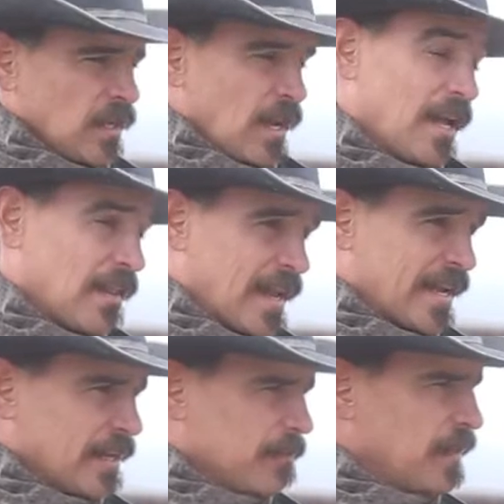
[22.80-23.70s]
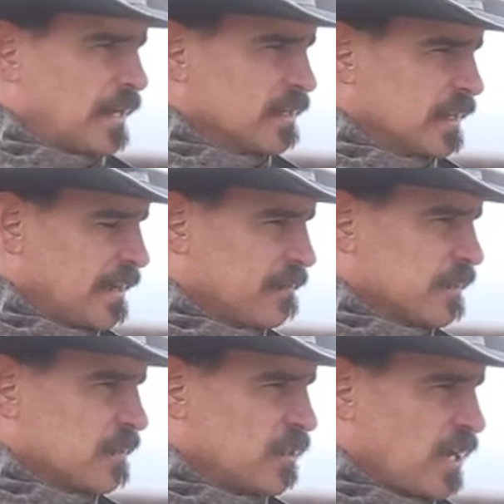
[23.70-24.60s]
I like it because it gives
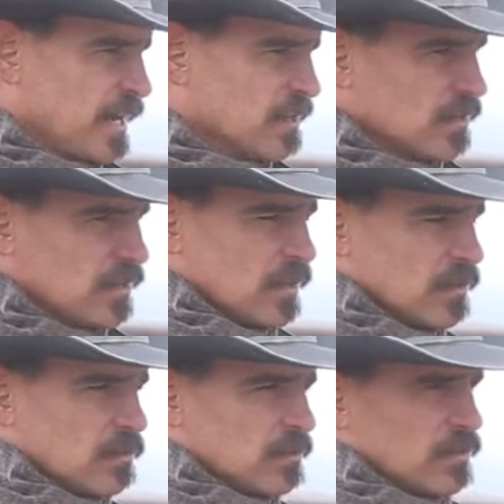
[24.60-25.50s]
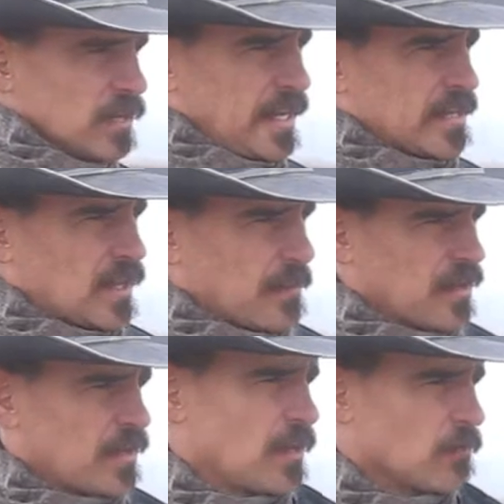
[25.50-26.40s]
us a chance to get
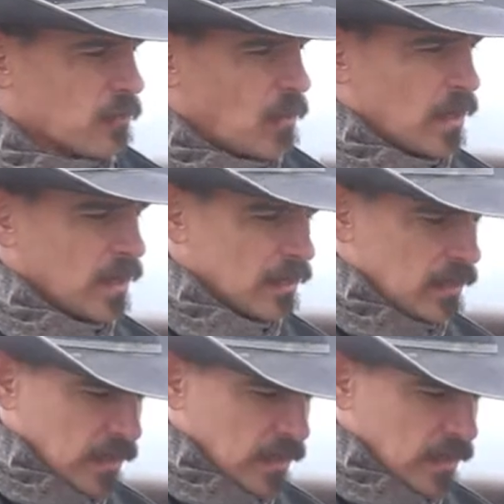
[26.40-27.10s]
something done with one,